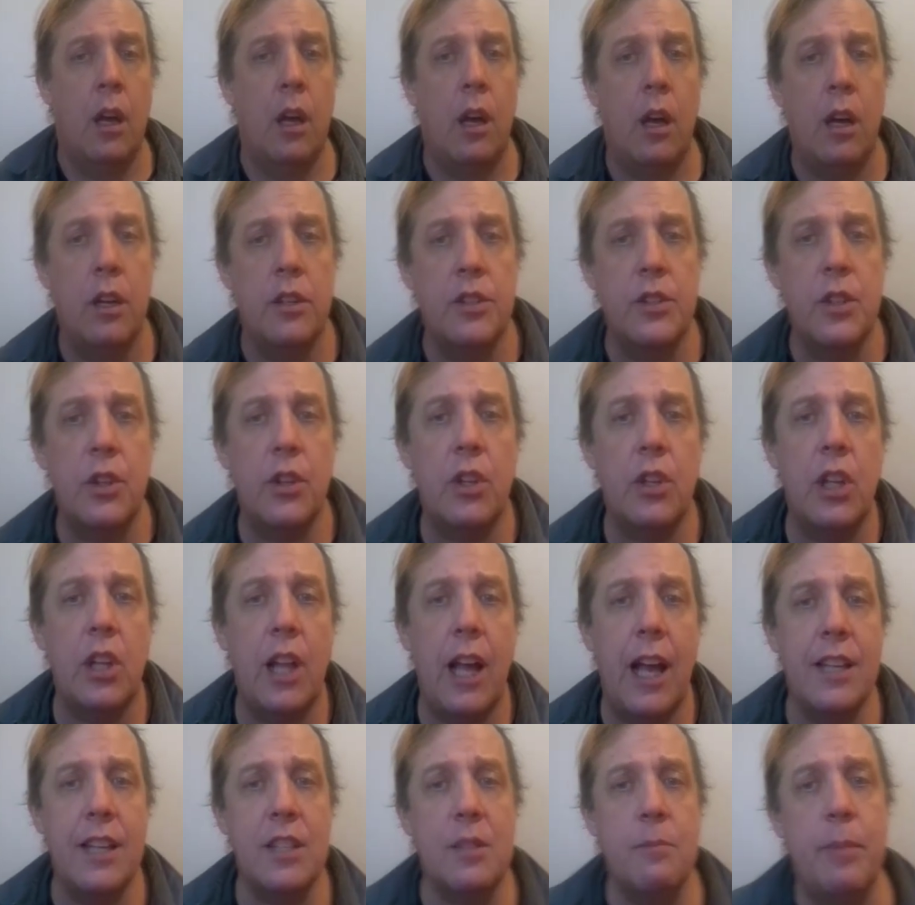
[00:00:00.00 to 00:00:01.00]
So the
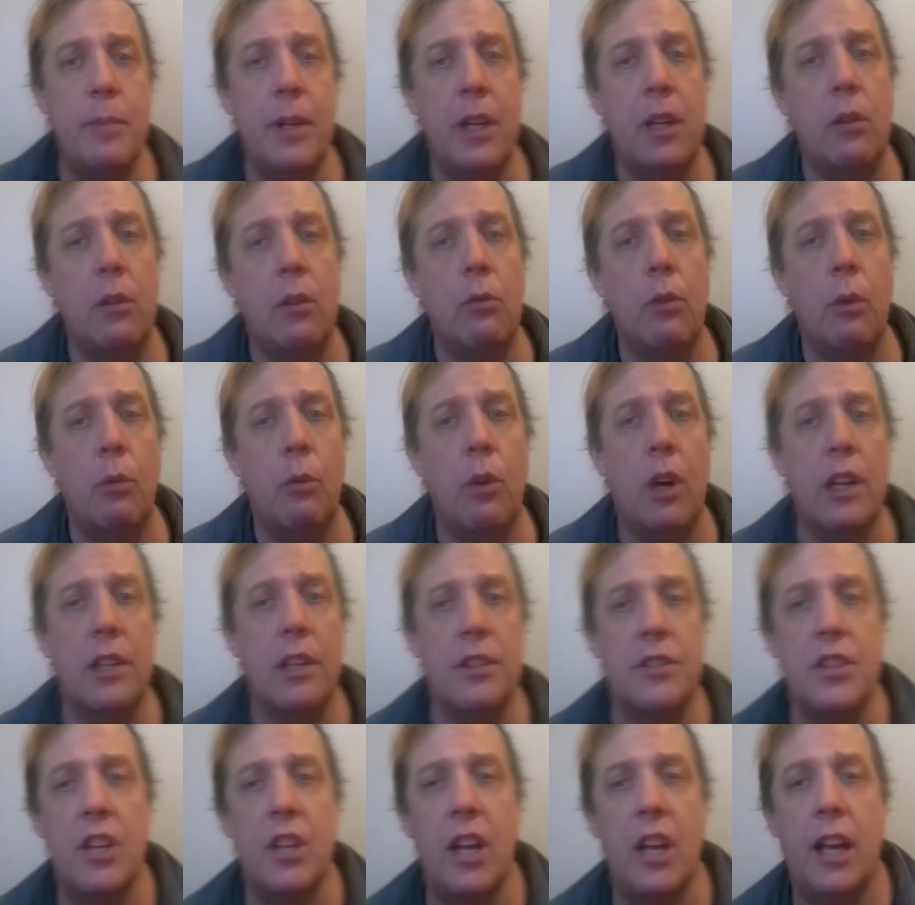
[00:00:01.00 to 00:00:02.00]
last bit we want to
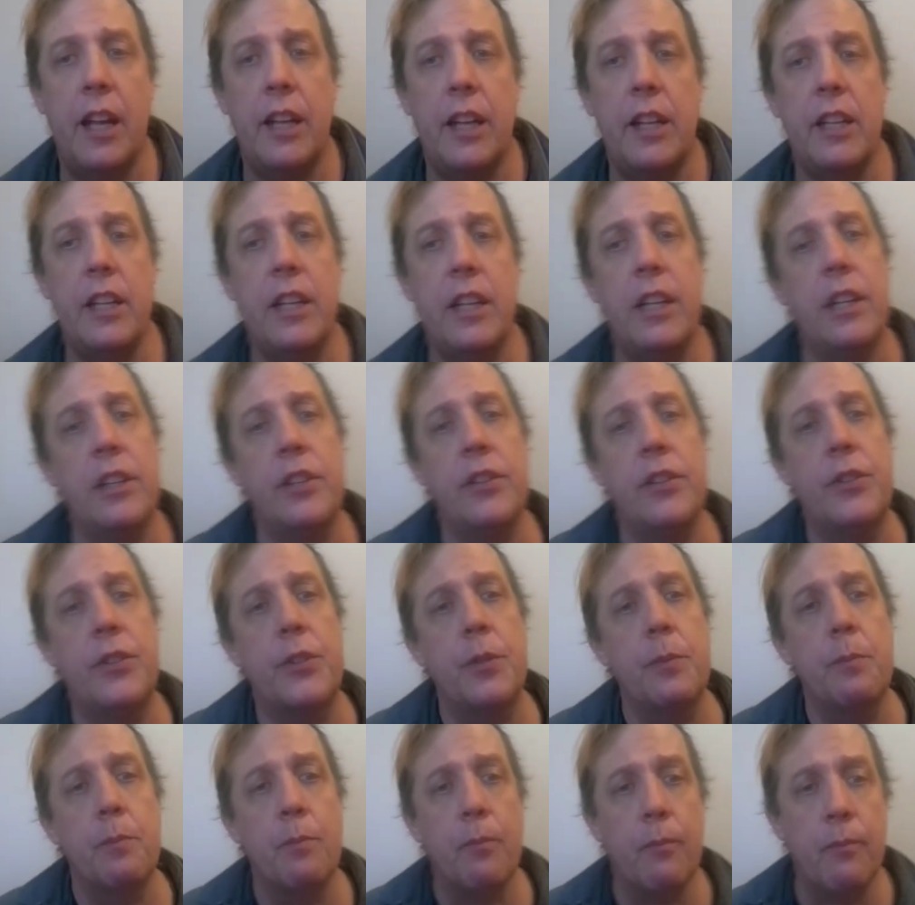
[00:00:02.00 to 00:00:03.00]
say is
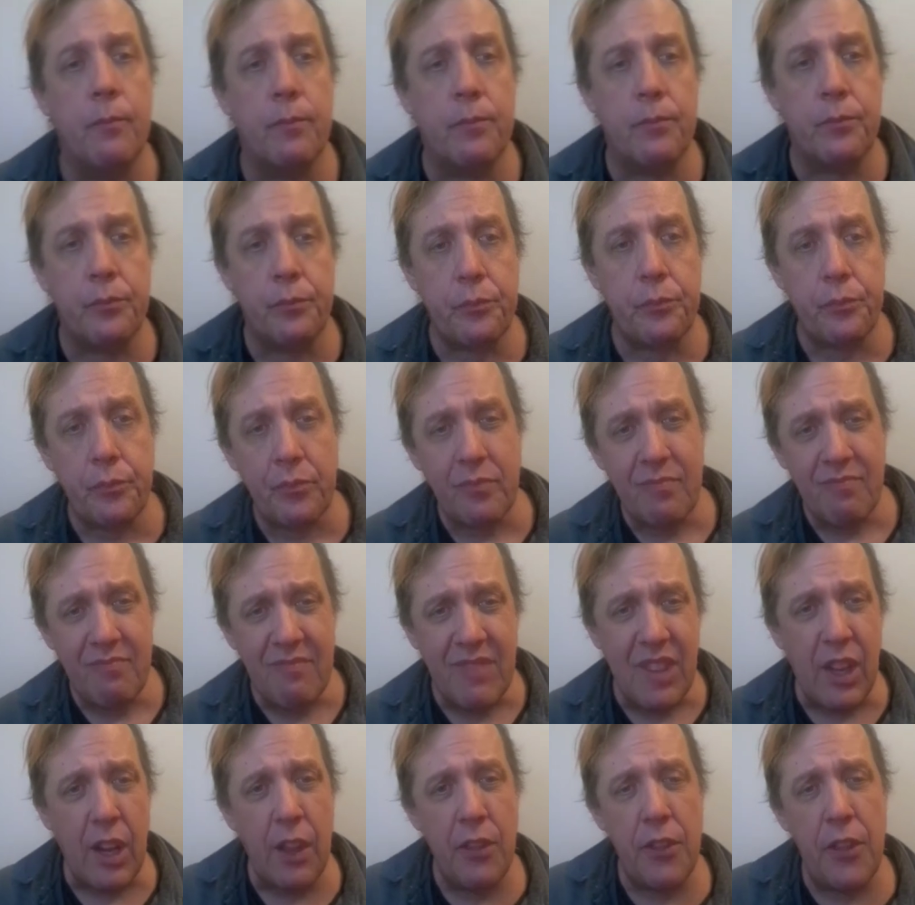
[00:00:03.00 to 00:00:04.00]

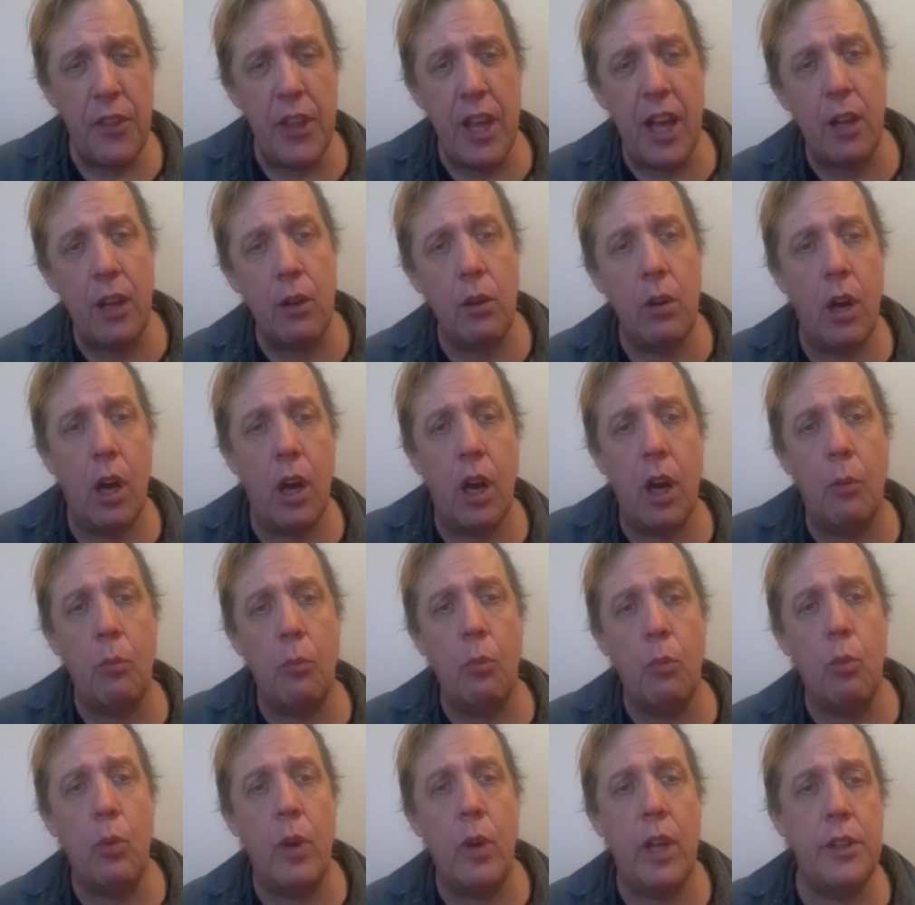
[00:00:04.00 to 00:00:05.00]
that
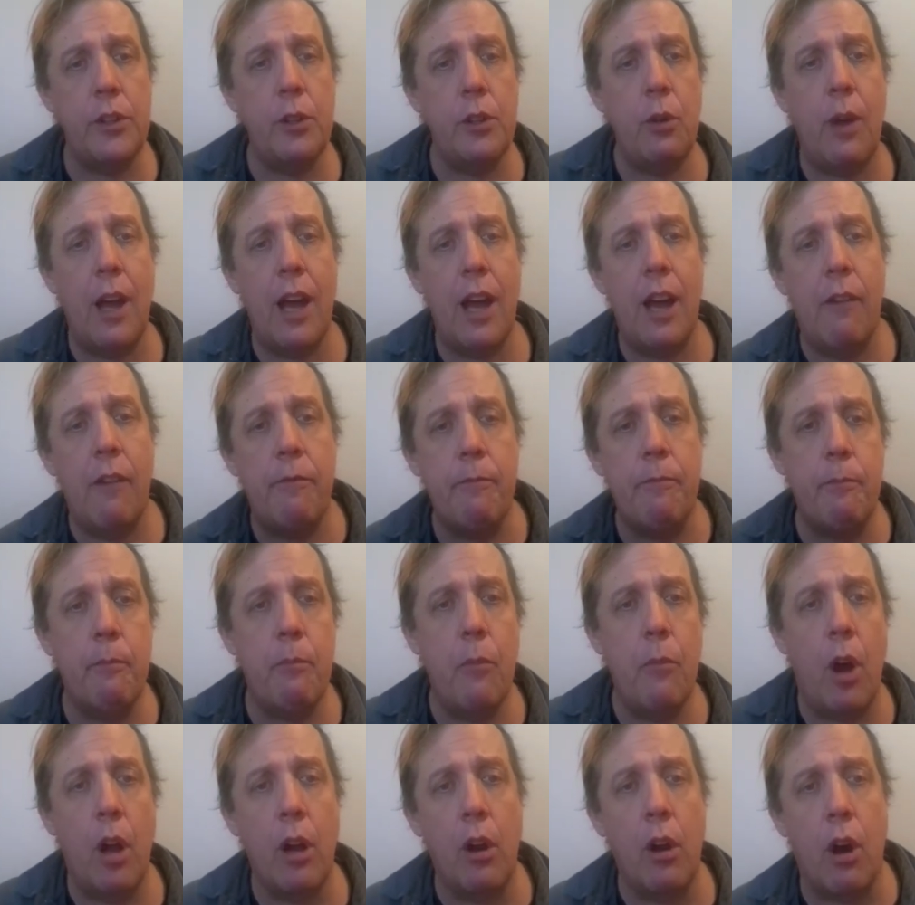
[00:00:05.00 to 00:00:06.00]
um, when you have
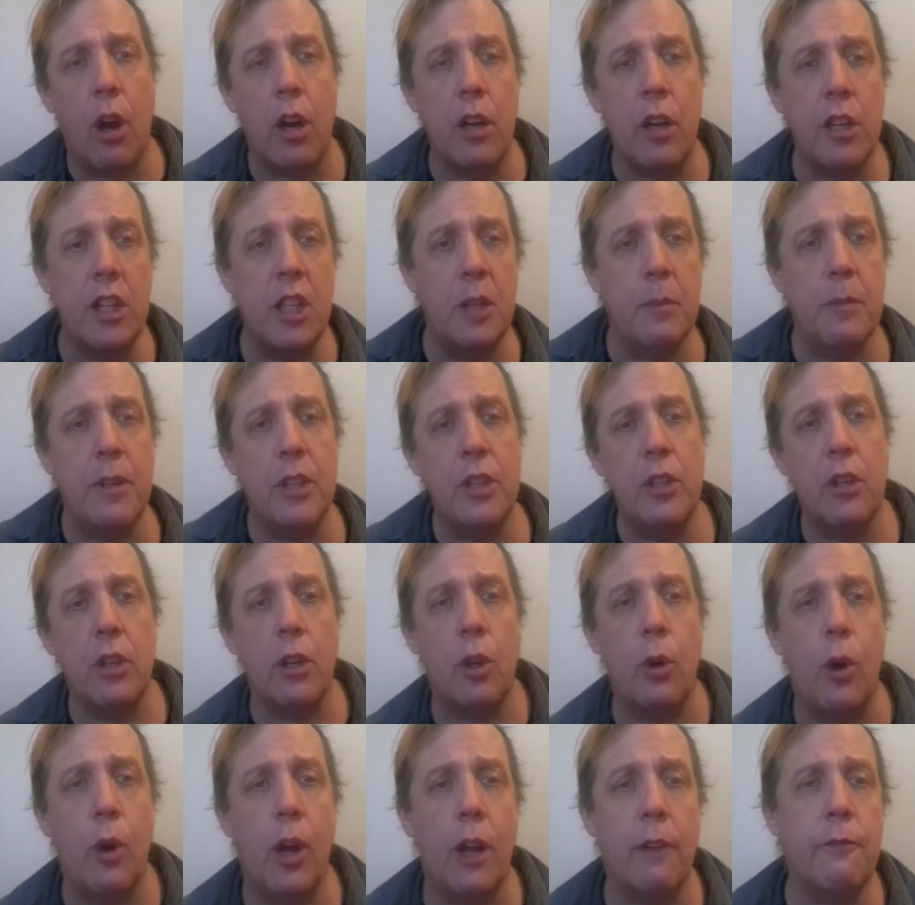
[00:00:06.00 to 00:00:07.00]
an argument, you're
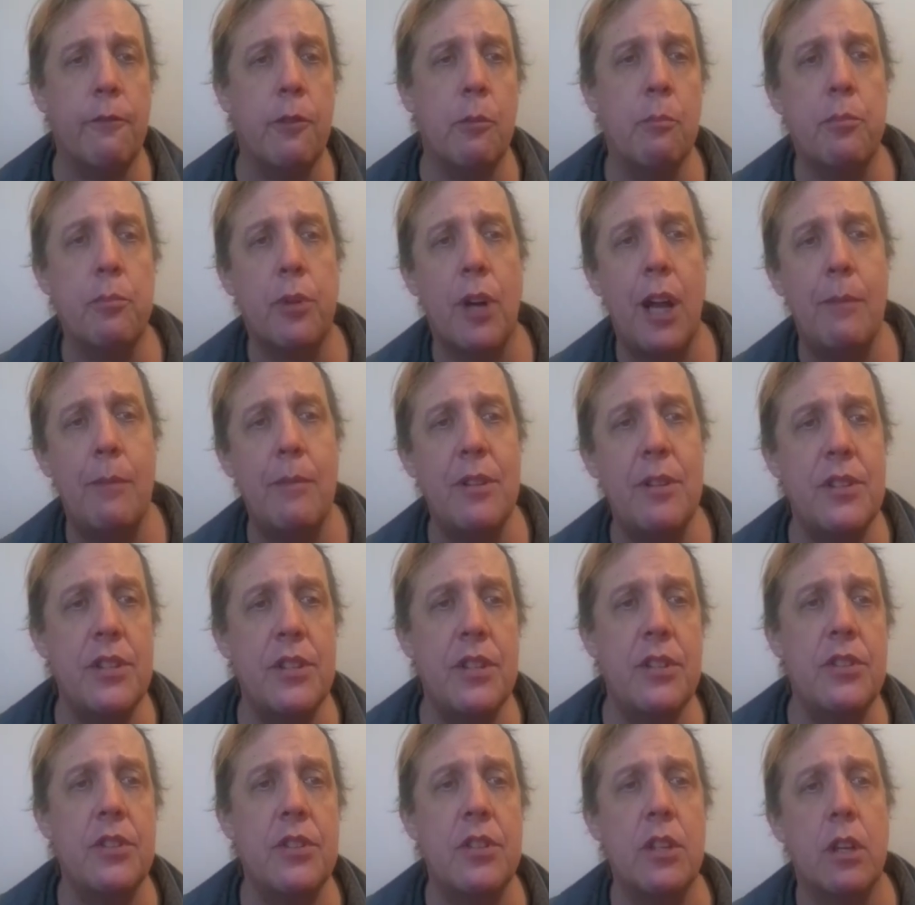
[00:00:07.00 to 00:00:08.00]
going from
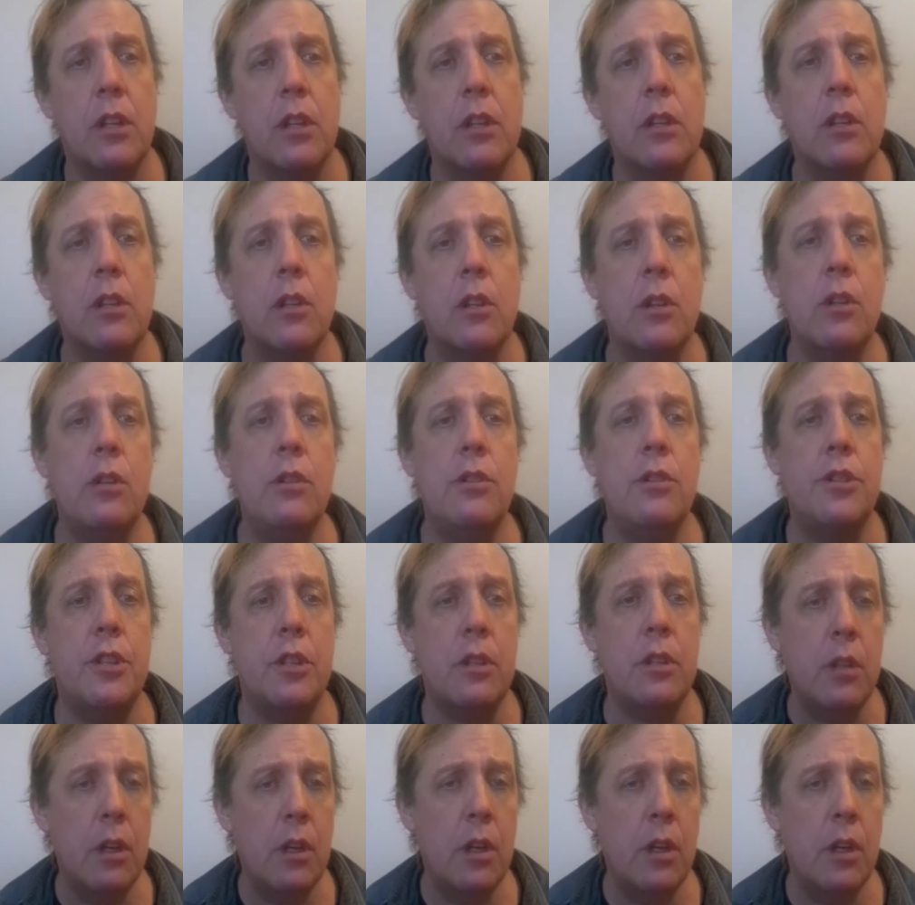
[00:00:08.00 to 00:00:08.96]
premises to conclusion,